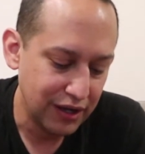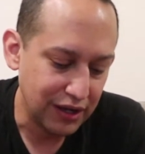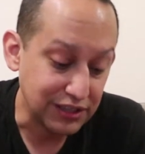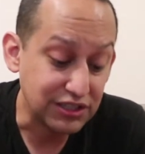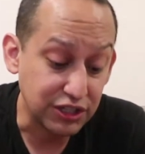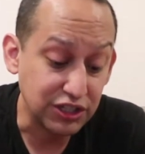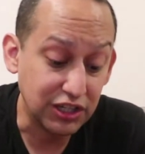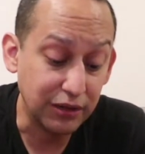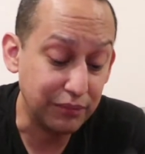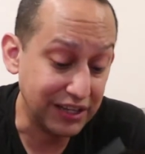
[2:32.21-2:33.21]
A suction
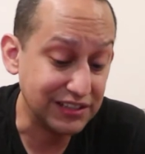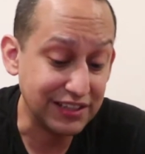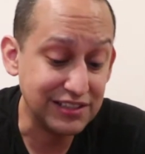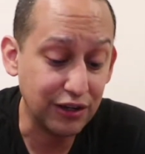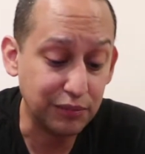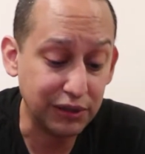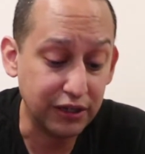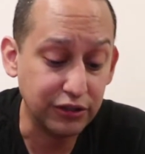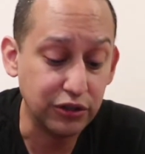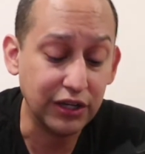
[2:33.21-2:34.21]
cup base. That's how I plan
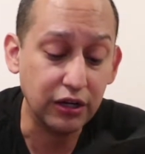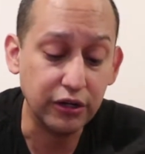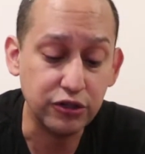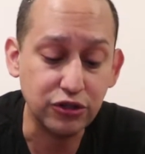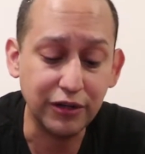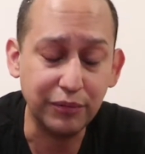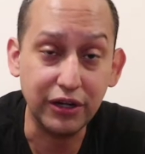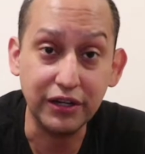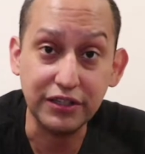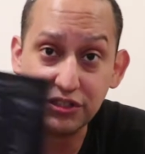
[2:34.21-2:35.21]
on doing it, on a
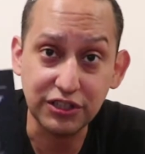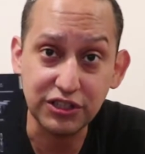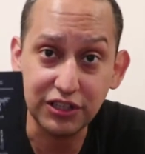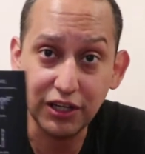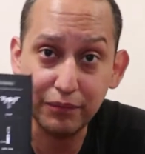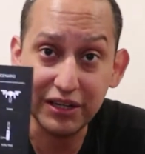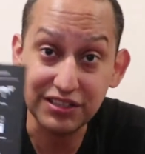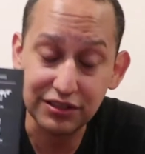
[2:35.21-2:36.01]
tripod and a suction cup base,